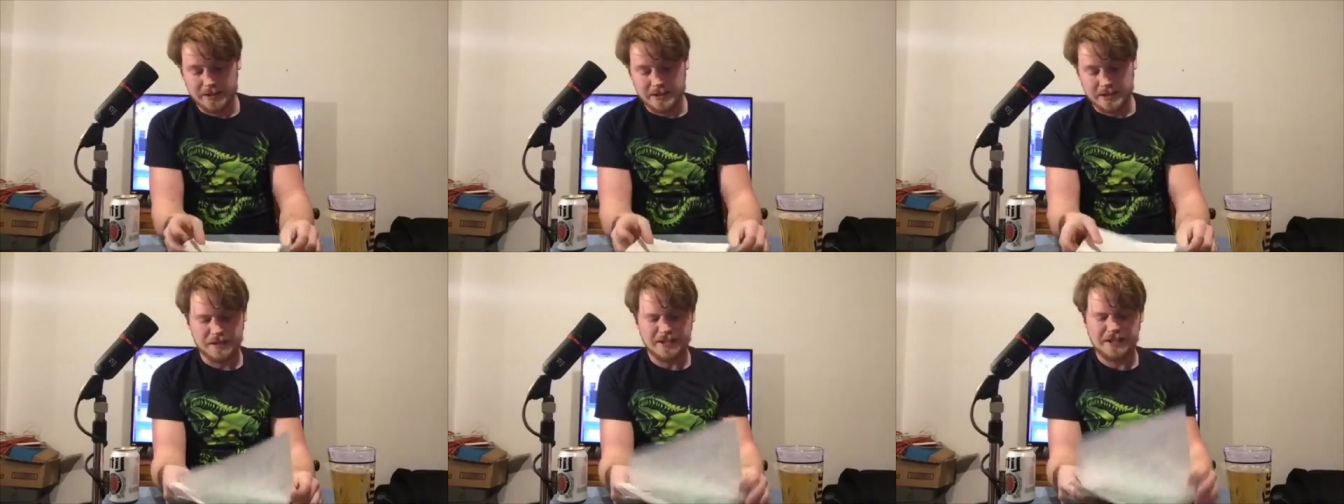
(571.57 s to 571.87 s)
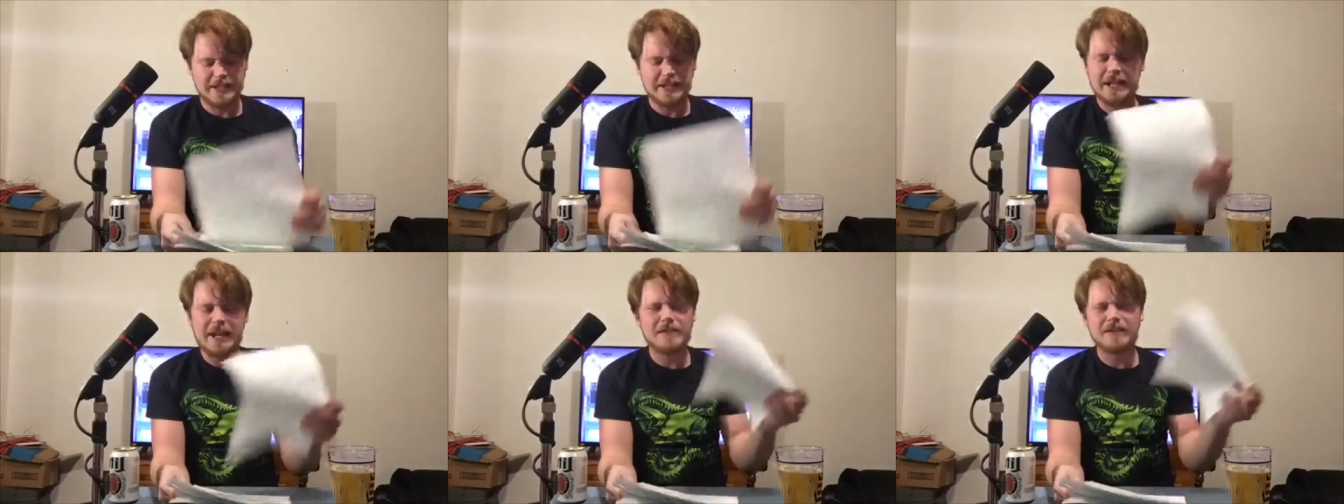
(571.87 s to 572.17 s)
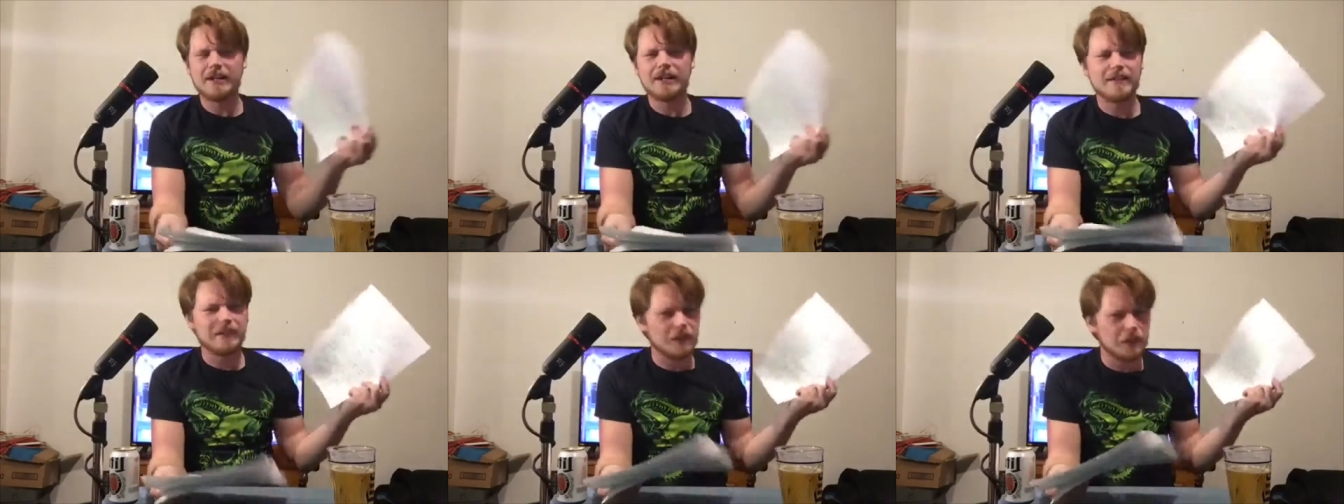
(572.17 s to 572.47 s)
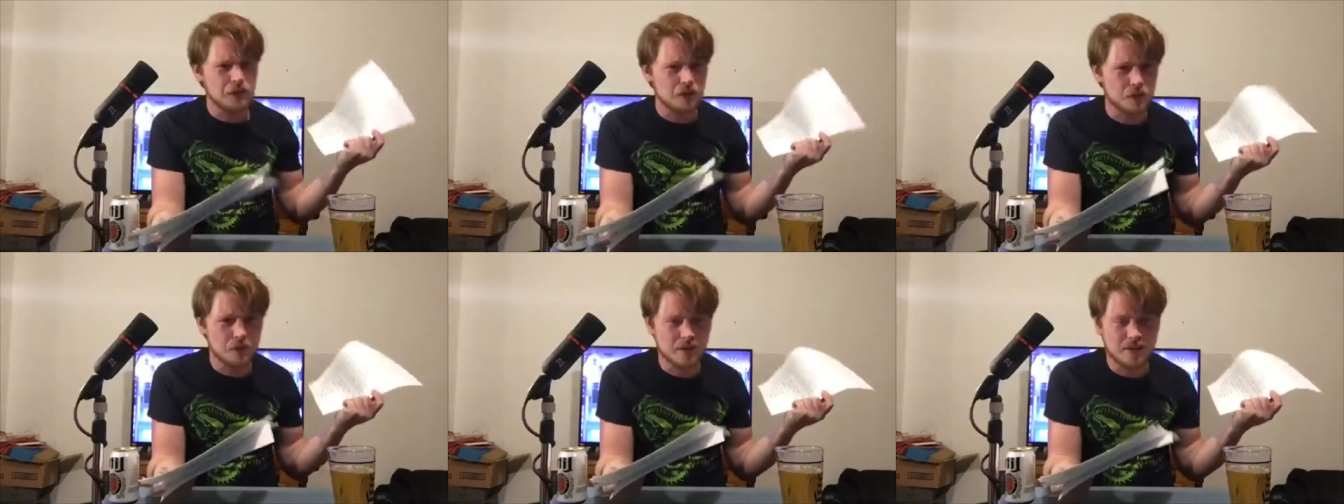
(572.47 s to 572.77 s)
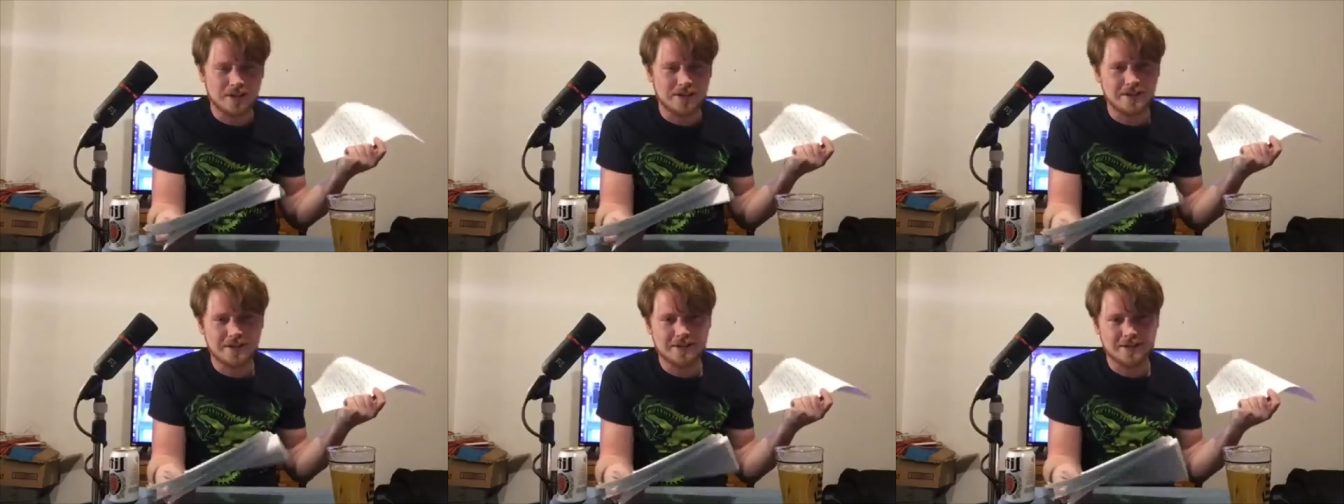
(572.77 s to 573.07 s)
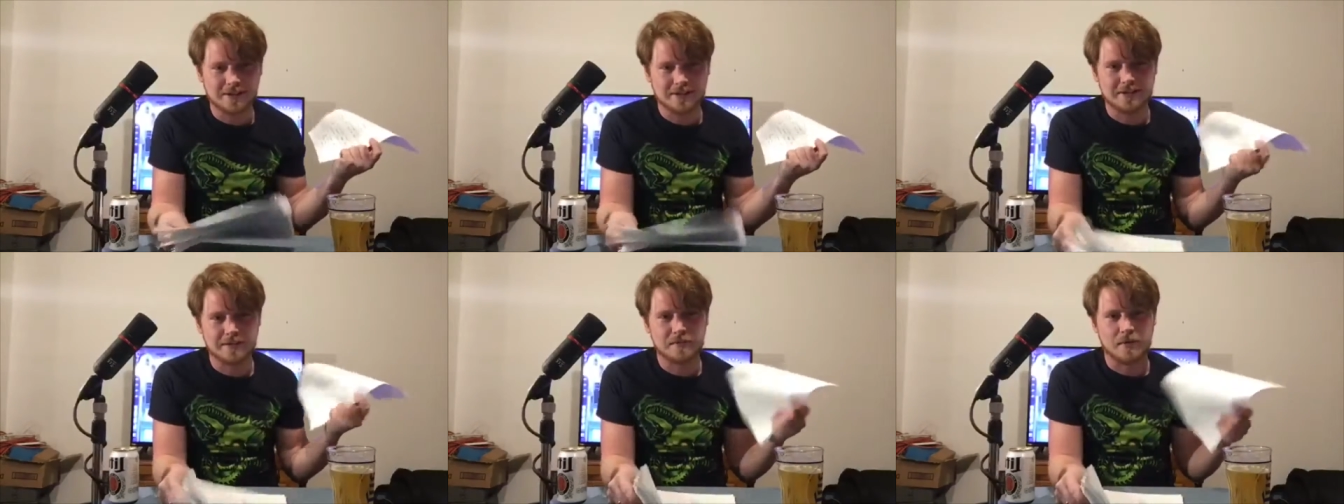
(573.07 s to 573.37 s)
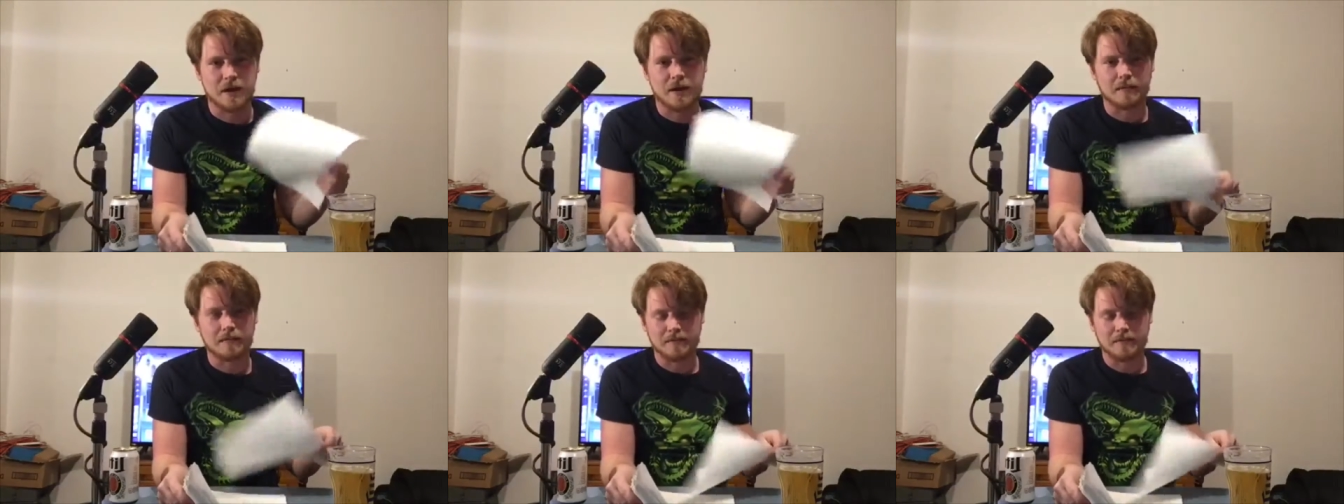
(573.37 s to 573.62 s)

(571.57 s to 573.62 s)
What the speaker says: It didn't have anything to do with Nikki Sixx's mom.